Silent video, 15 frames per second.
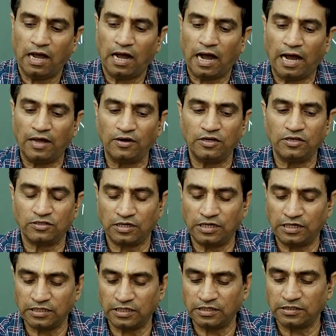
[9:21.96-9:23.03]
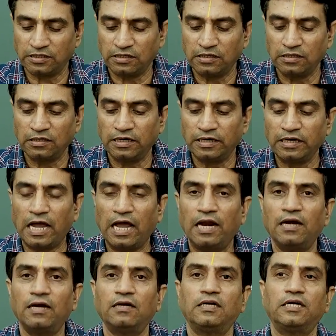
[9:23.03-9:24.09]
ionization, it is
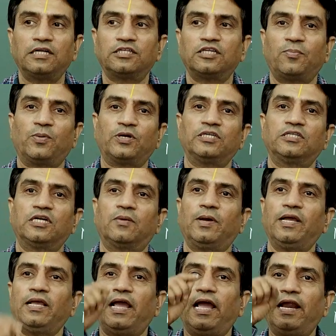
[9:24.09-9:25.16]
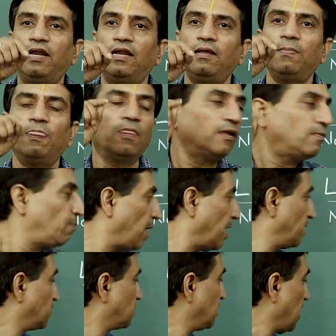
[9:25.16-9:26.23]
N, it is represented by N
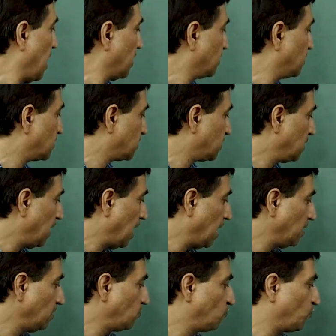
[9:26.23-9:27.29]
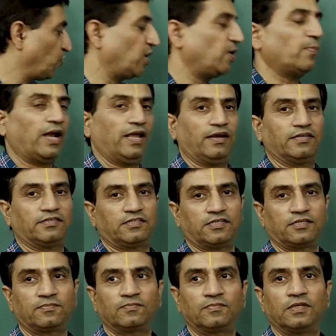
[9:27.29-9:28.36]
minus 3 like this, N 3 minus.
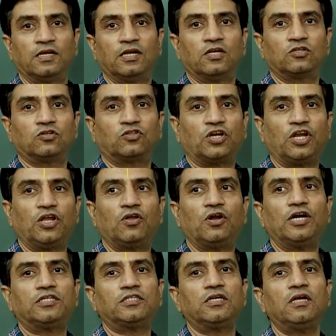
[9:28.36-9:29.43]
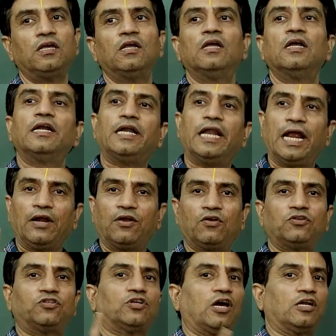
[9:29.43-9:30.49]
So, 3 units
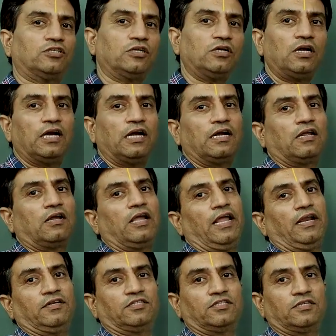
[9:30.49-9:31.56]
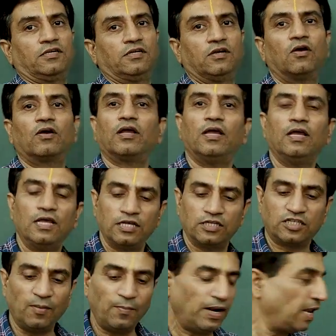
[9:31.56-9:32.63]
negative charged it gains. Okay.
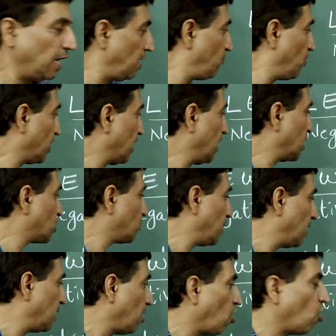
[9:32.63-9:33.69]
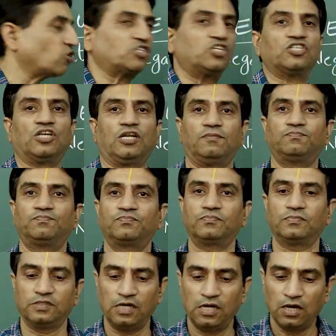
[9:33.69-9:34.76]
Similarly, we can explain oxygen.
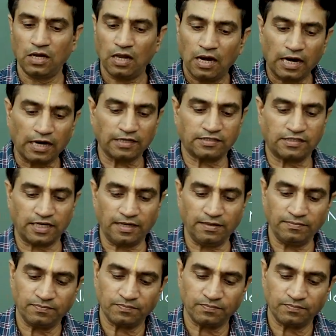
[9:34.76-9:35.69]
Let us see